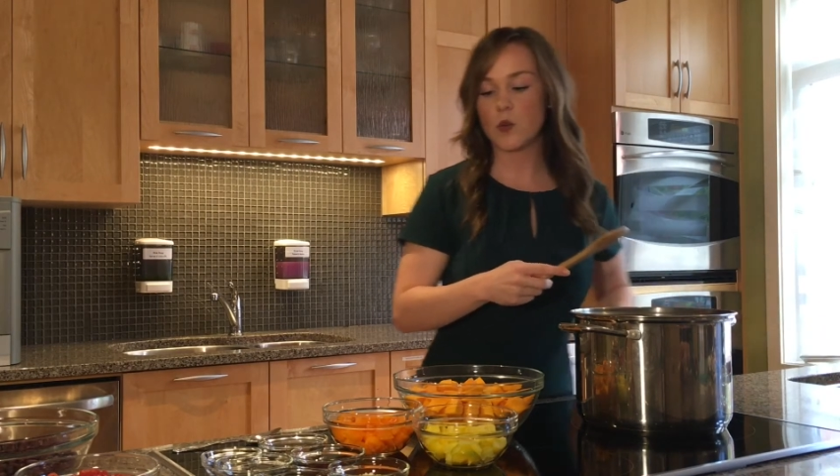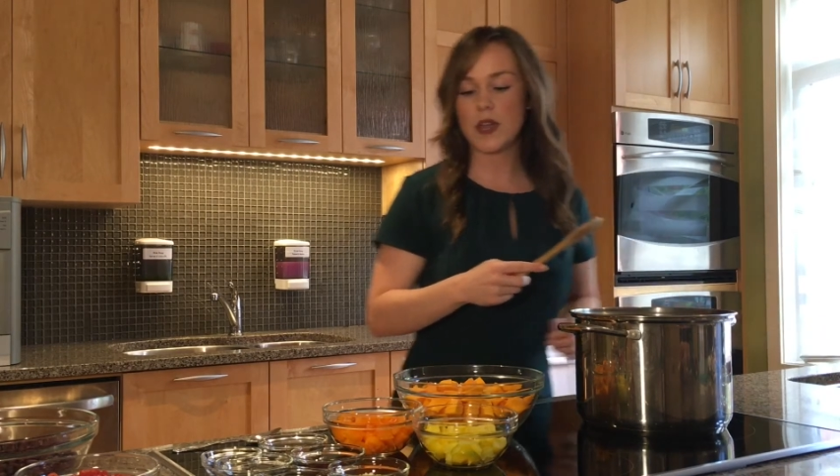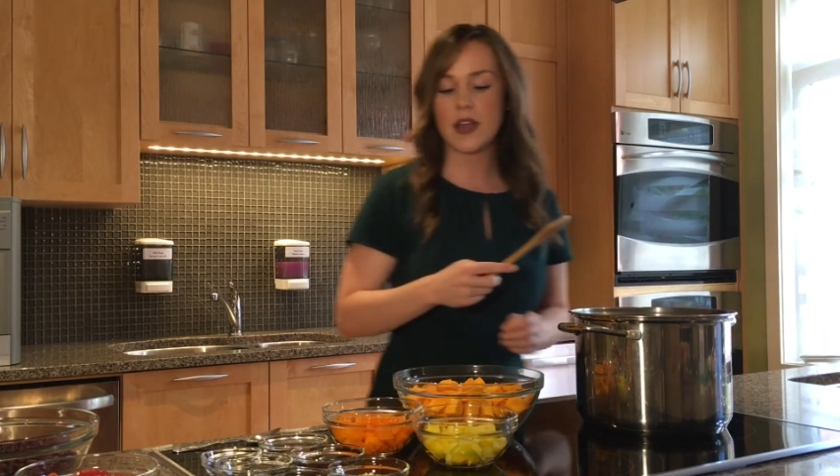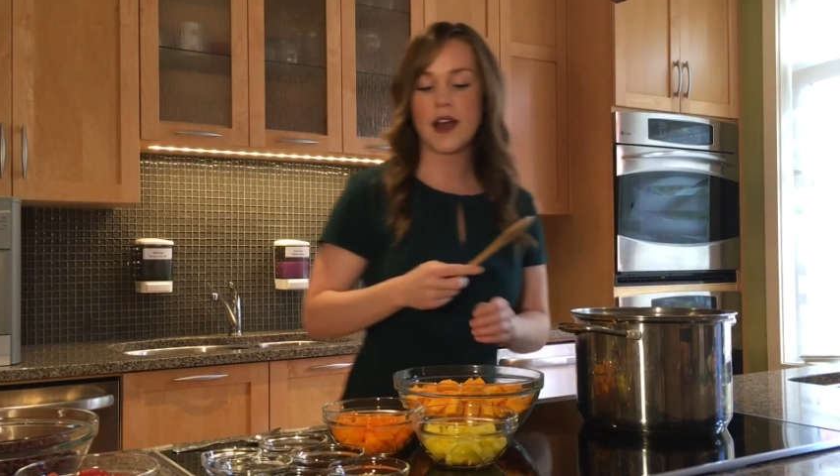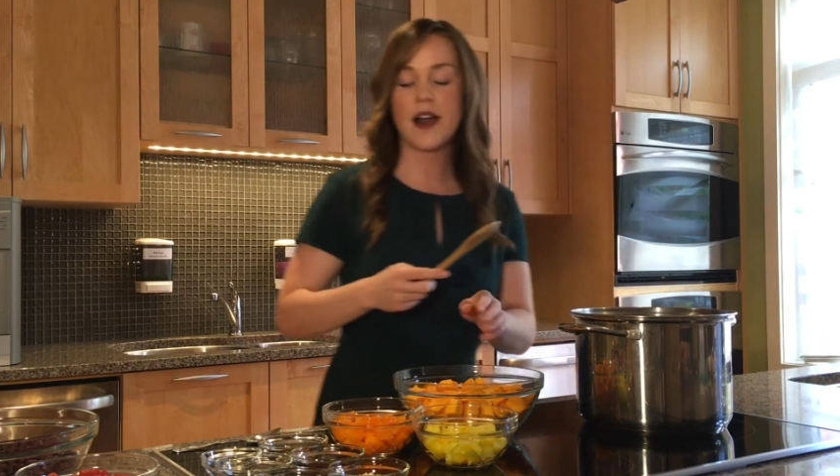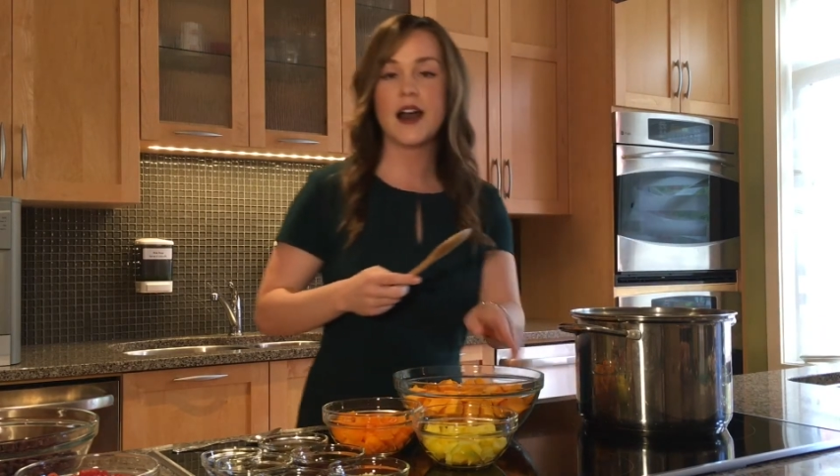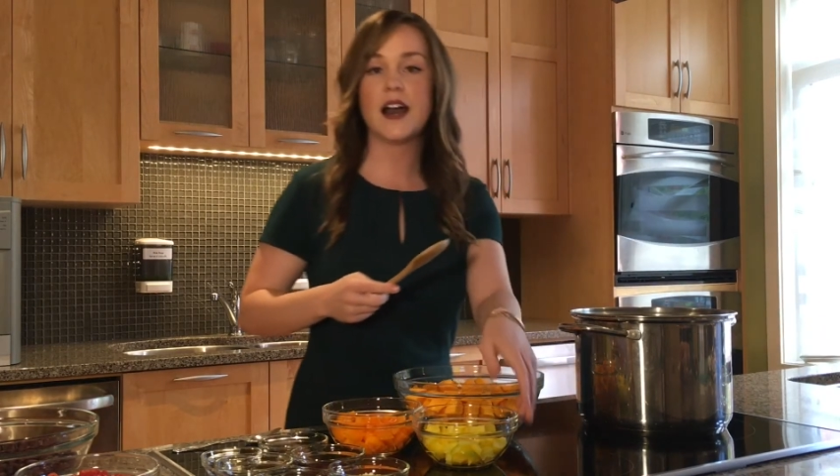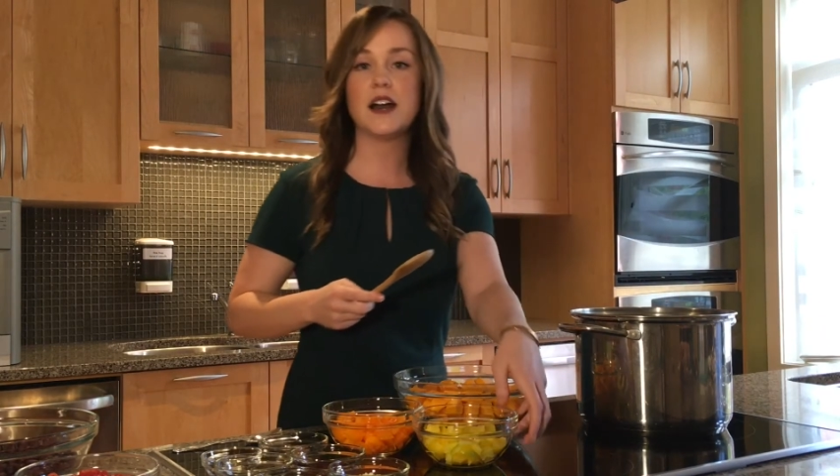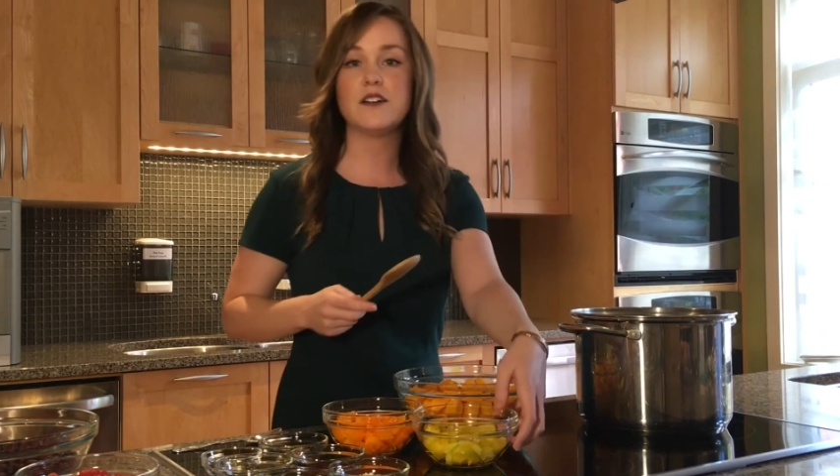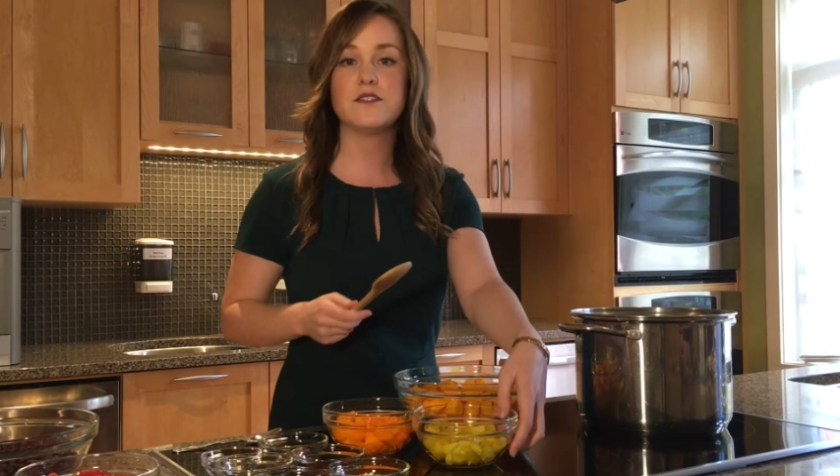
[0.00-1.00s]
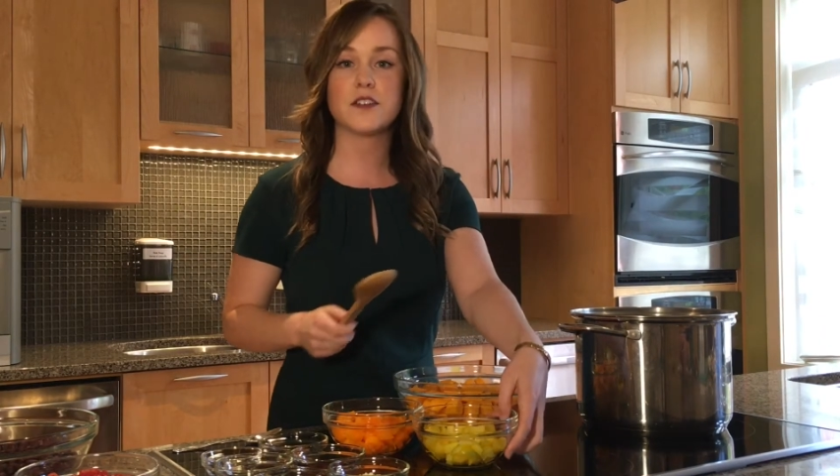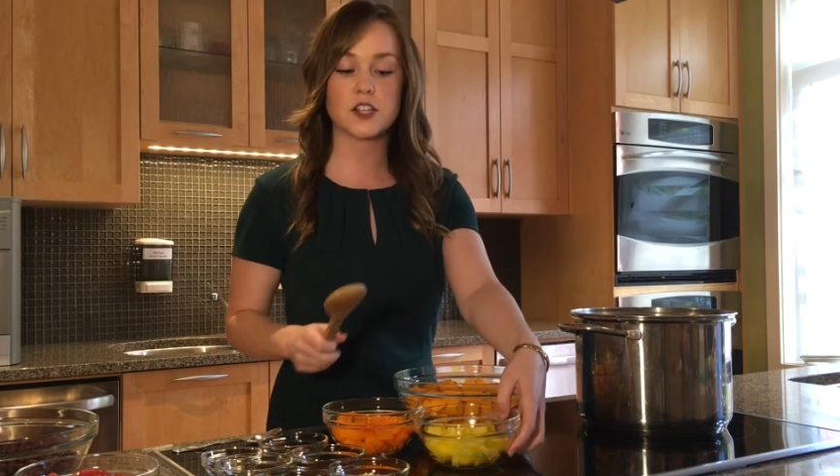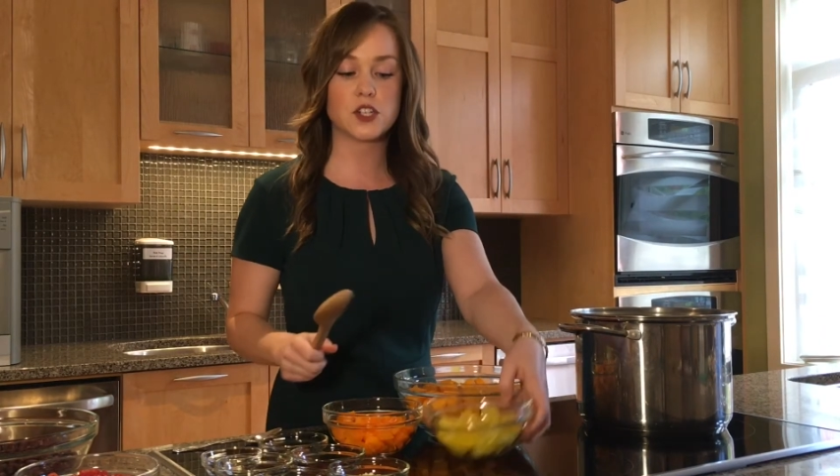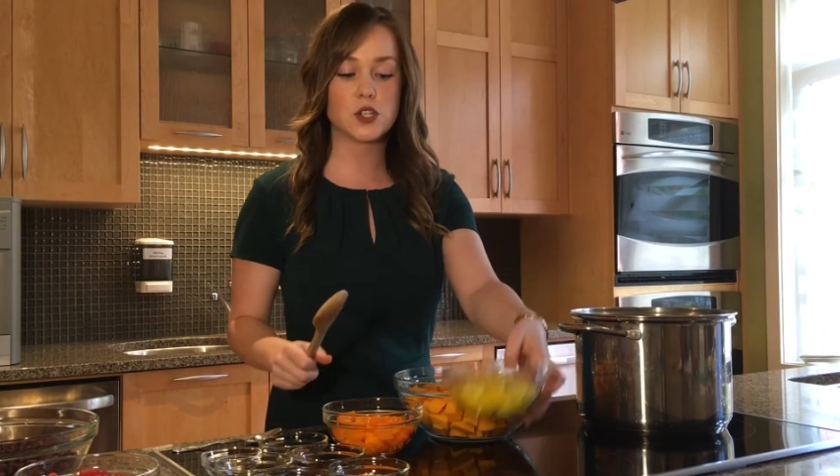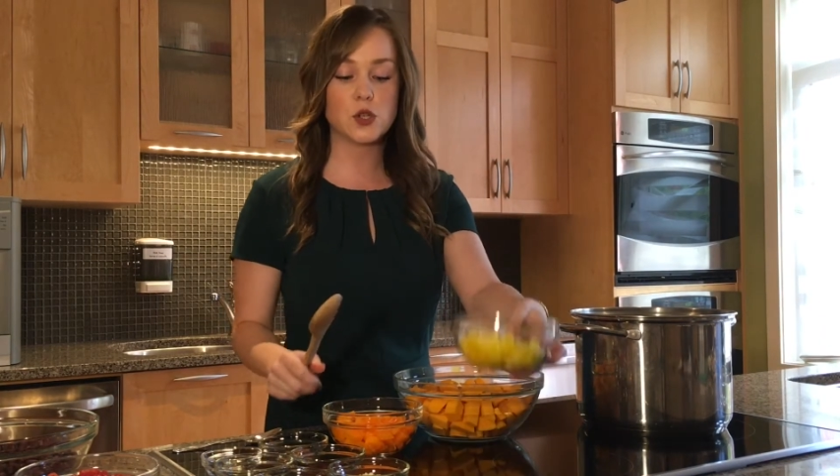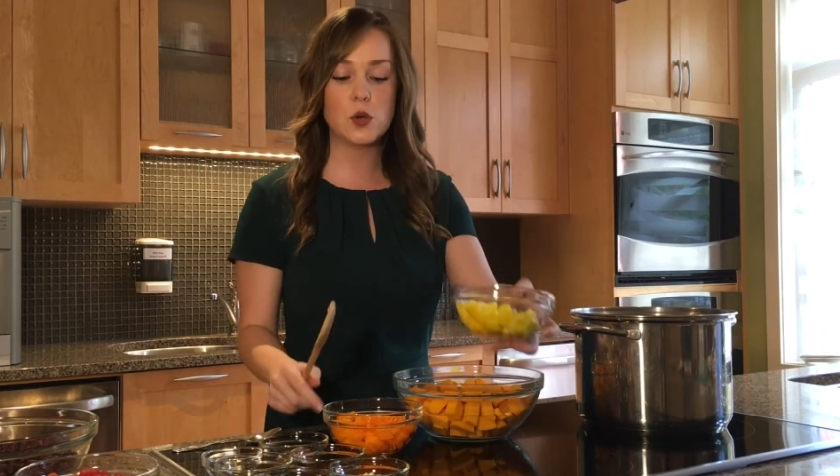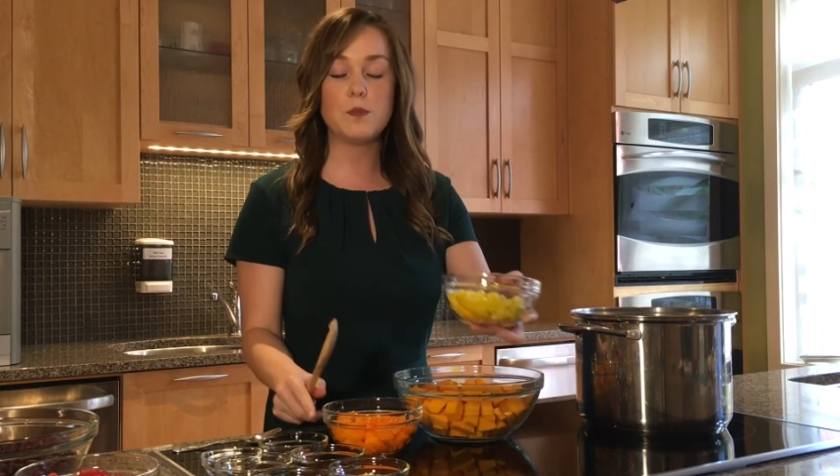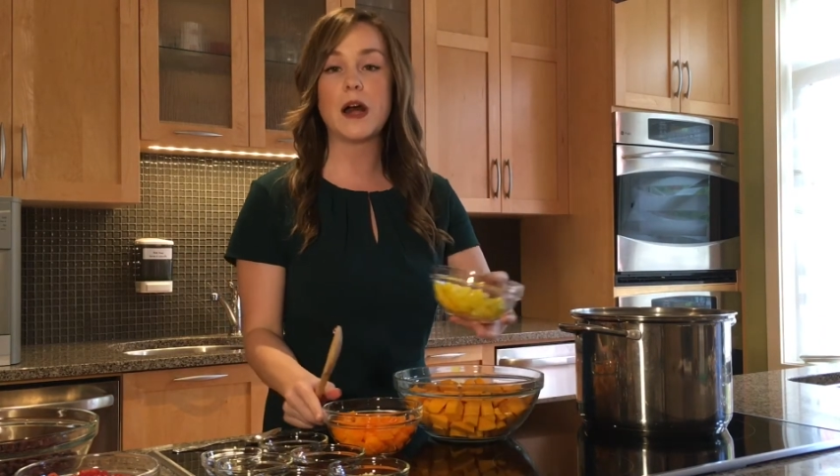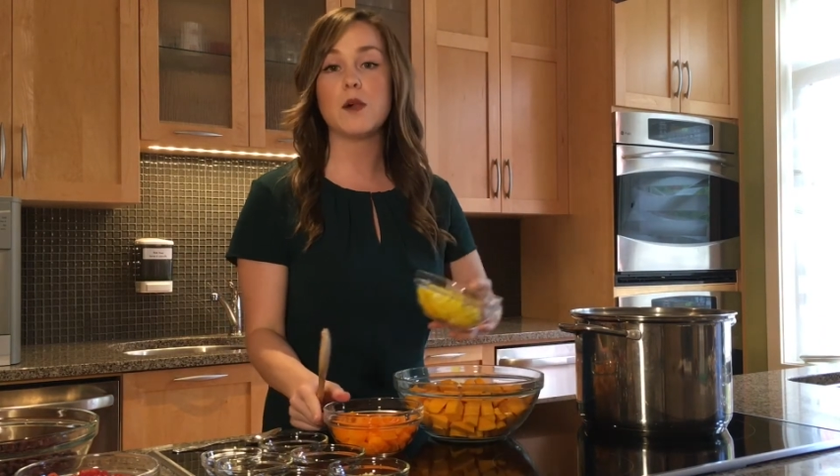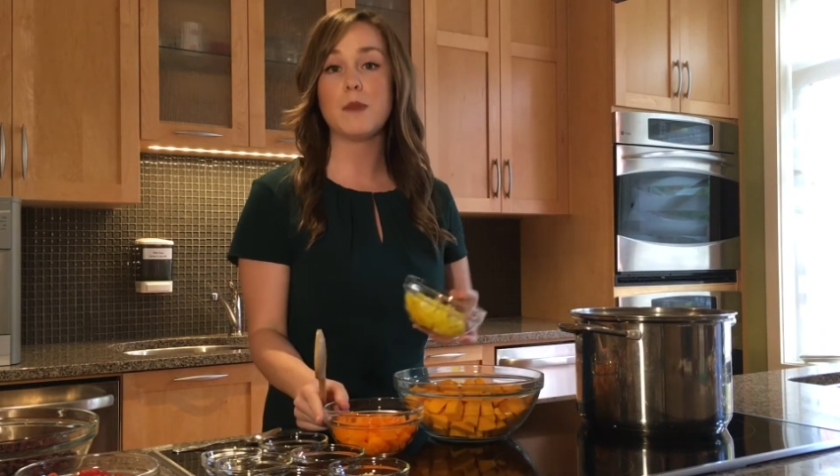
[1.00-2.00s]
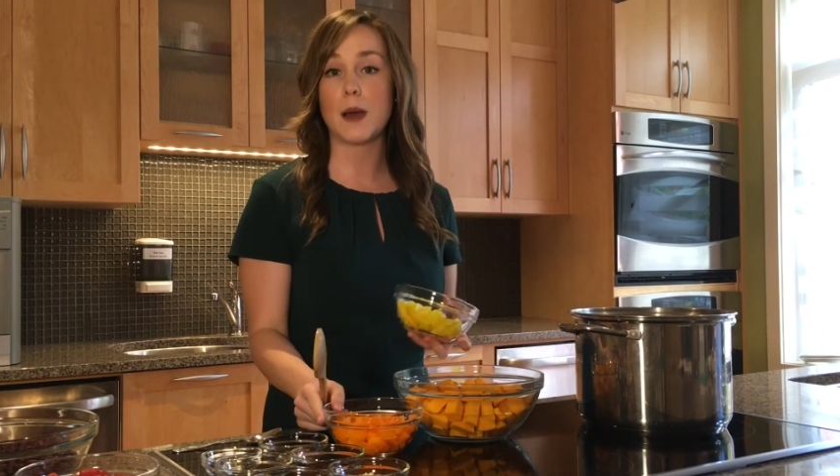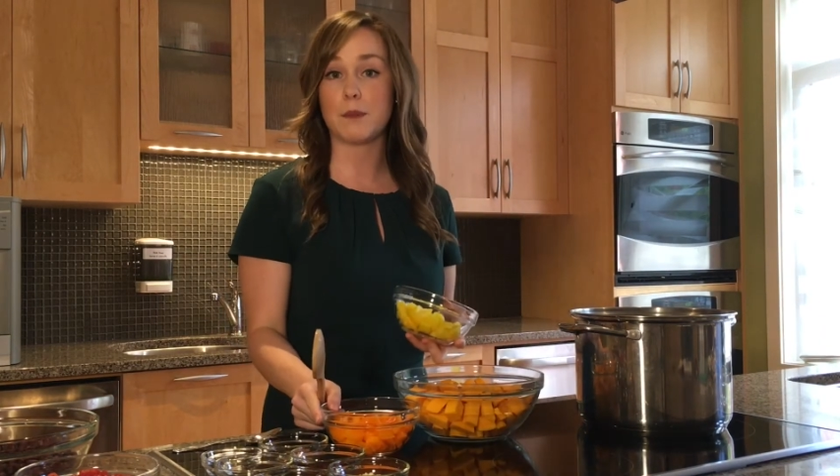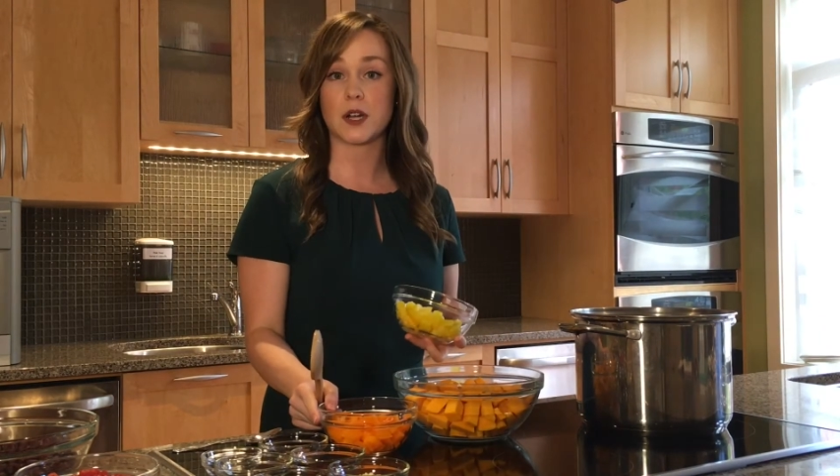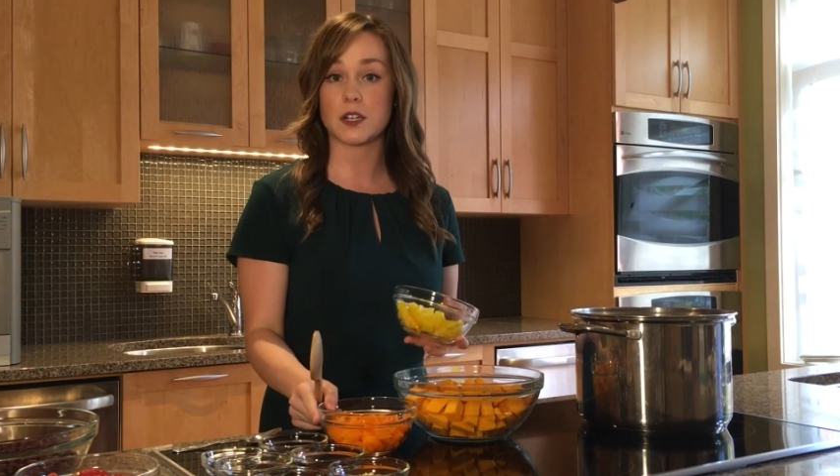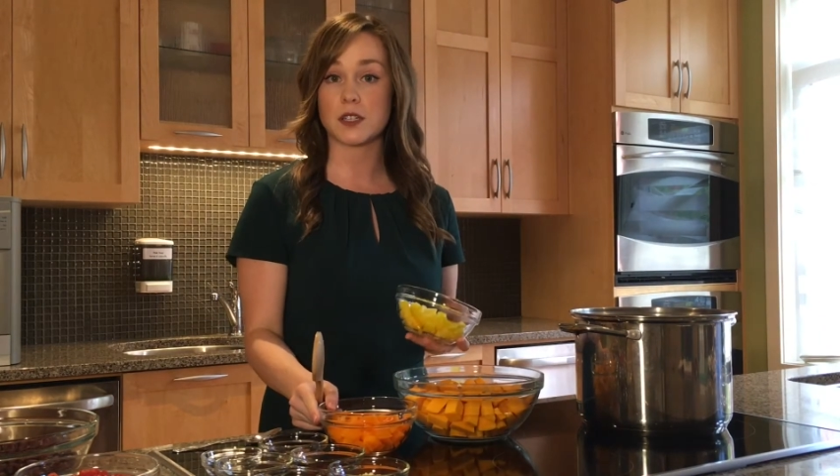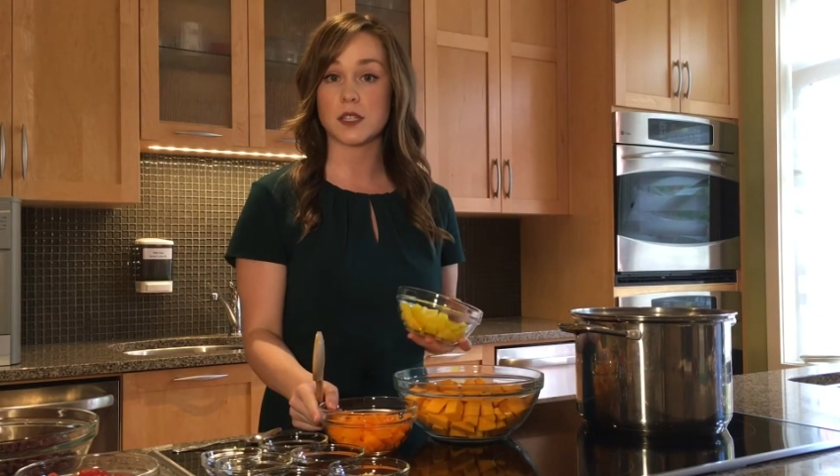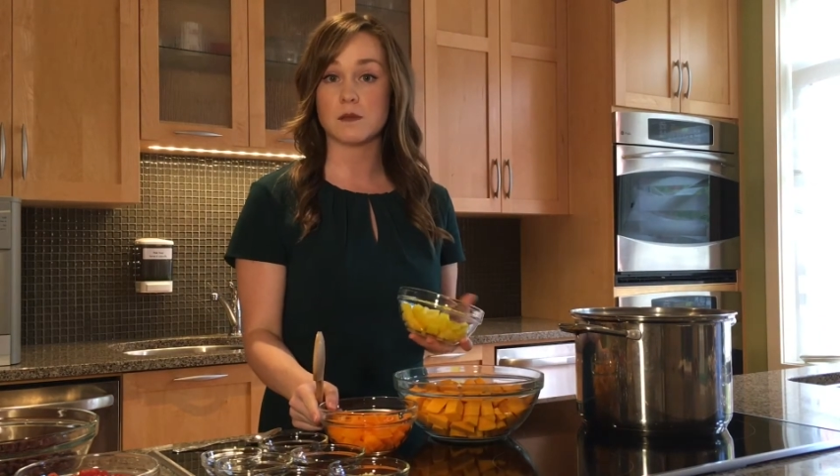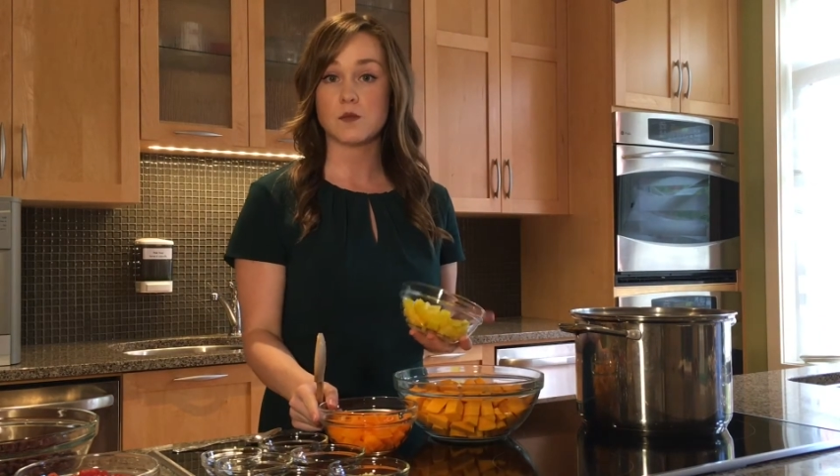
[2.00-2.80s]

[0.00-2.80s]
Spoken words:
we have 2 bell peppers.